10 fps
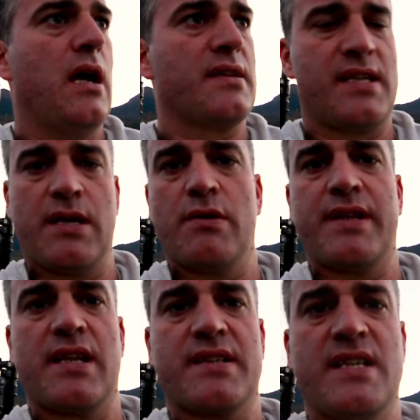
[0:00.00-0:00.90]
see you on
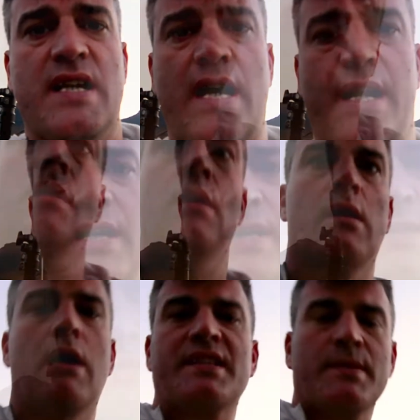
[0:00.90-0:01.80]
the other side.
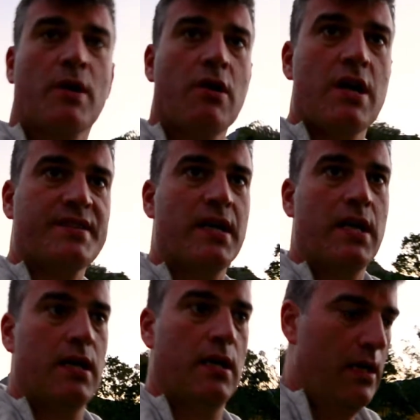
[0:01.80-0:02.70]
Alright, so I'm across.
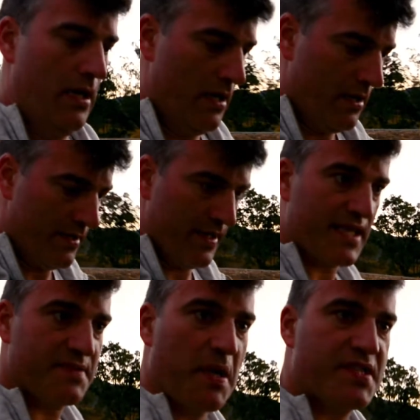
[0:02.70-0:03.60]
The
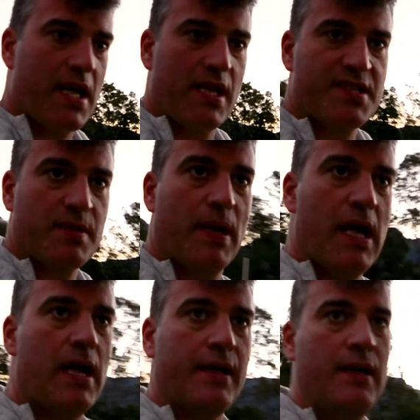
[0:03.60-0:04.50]
next most challenging
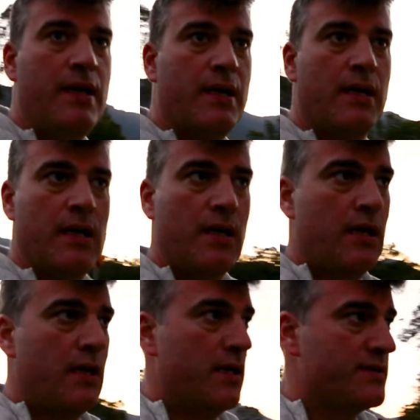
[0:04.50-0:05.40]
part
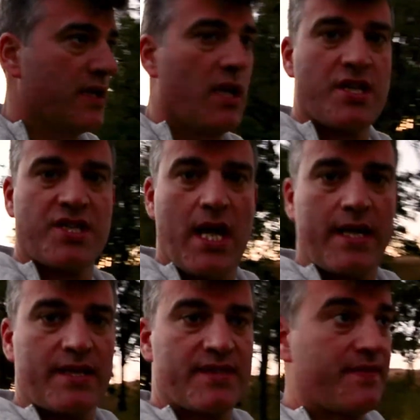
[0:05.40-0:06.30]
is
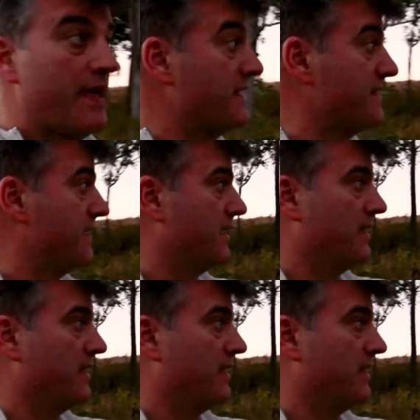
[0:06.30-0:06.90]
negotiating this fence